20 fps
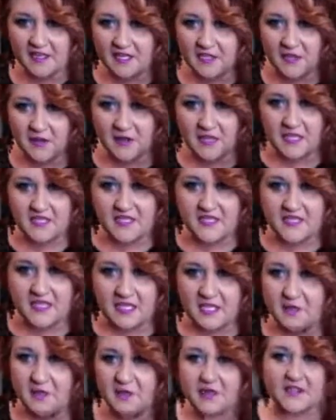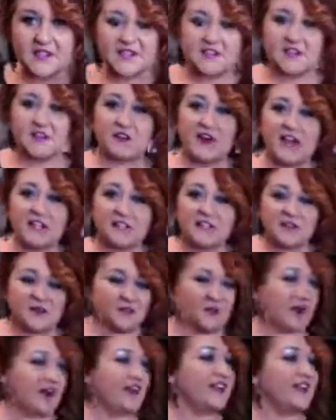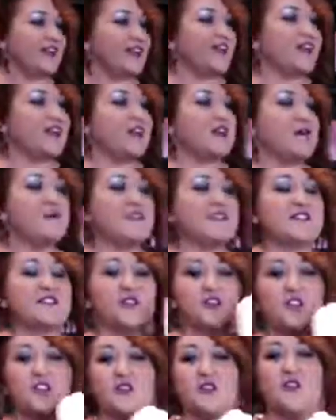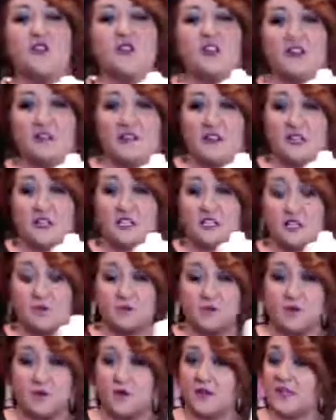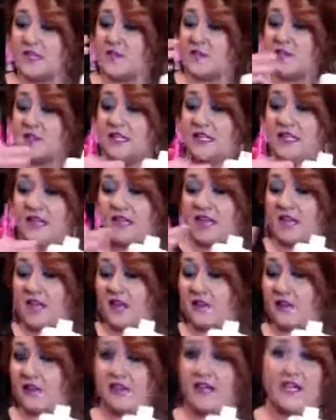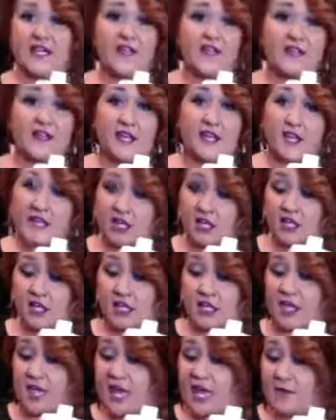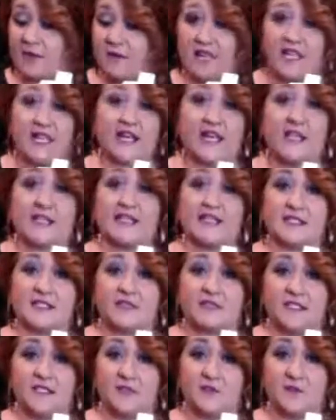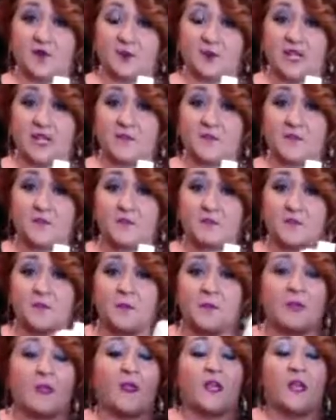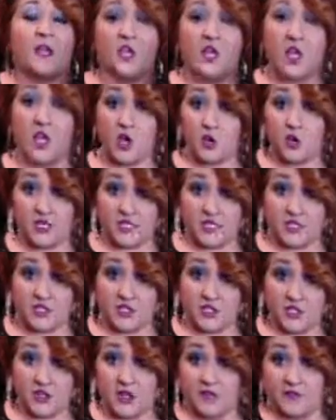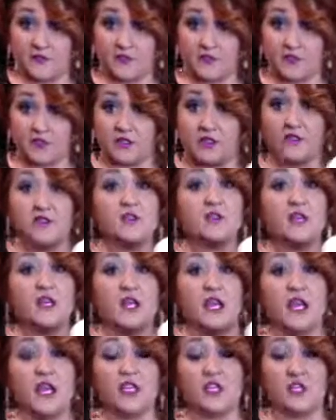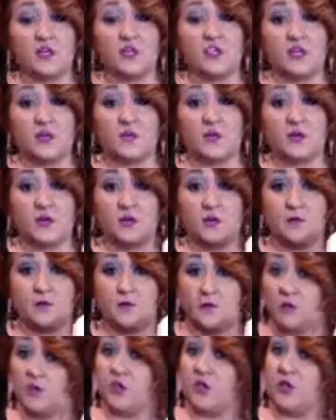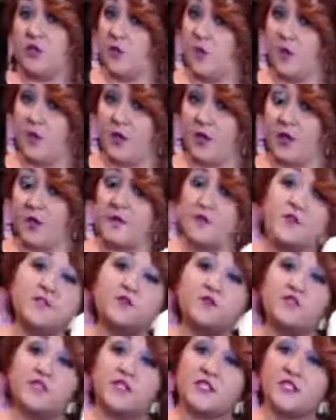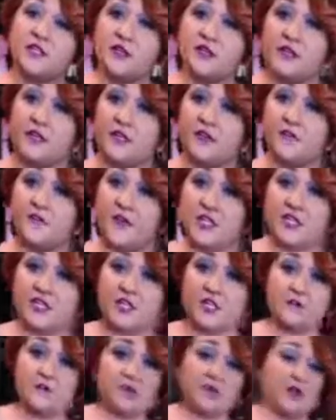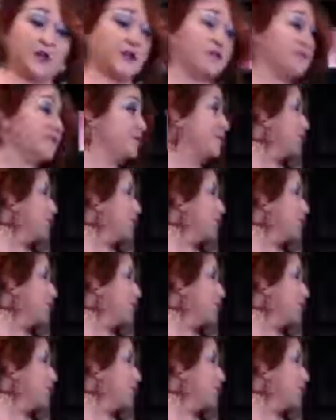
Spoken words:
that you can't see because the light's so bright. But it's our Keune clarifying shampoo, and it's going to get everything out of the hair and make it nice and clean for me. No conditioner after you shampoo before you do a perm. So just our clarifying shampoo.